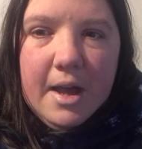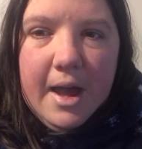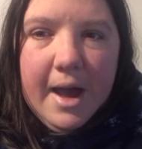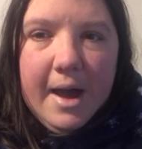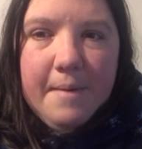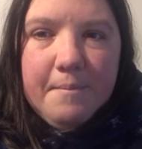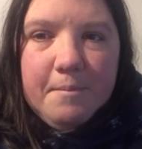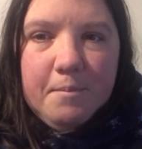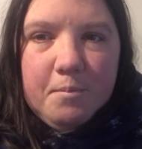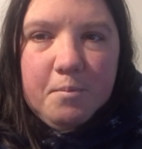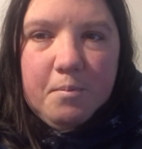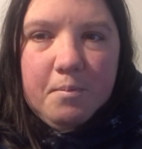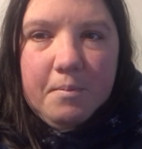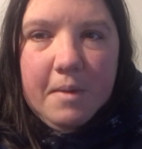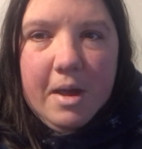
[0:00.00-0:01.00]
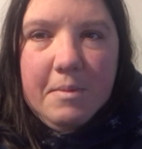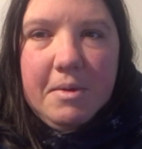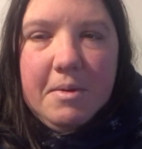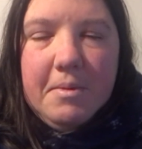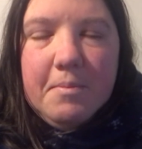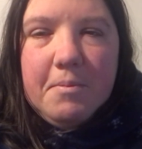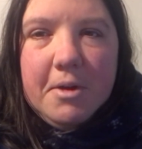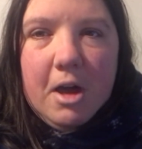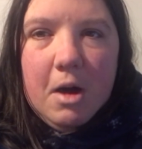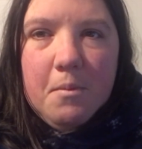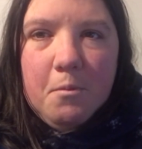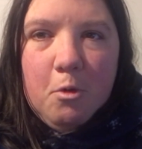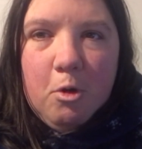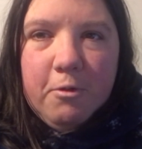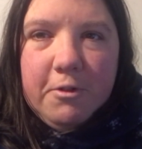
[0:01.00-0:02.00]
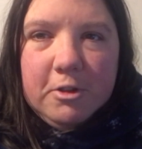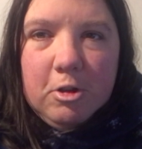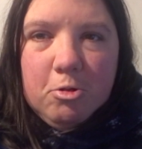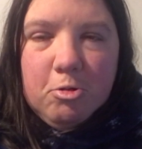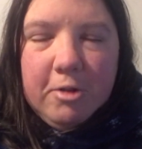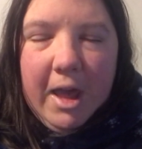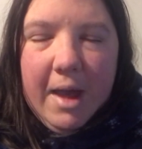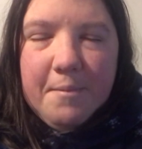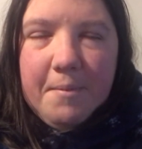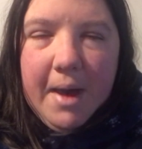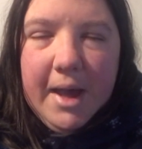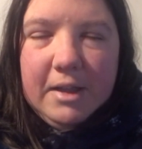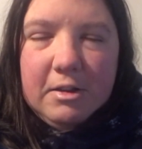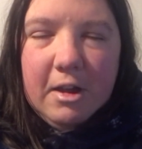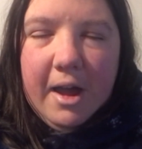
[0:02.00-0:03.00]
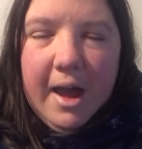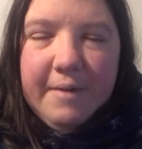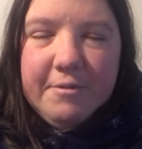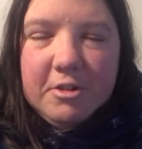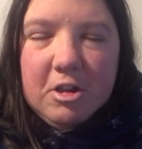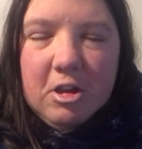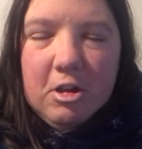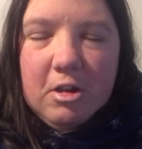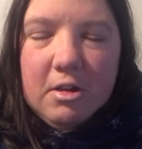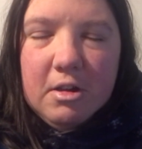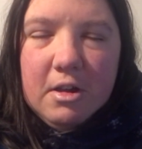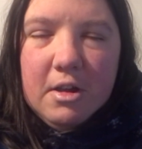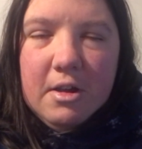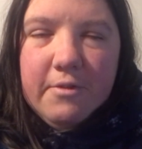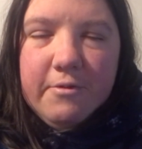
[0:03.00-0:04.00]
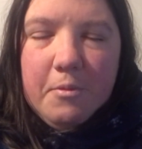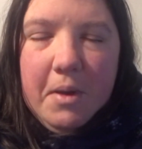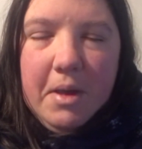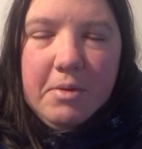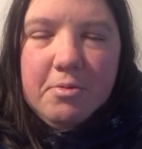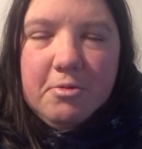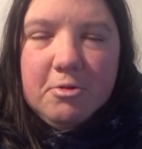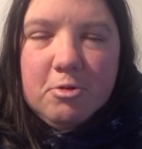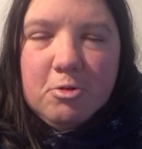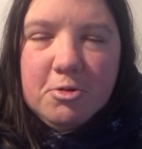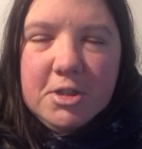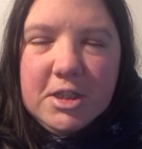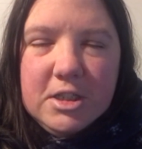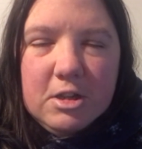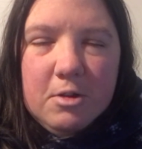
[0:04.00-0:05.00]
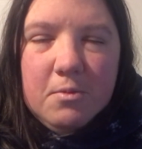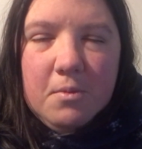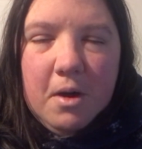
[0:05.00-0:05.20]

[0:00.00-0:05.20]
and made me become more of a local campaigner, advocate for people with autism.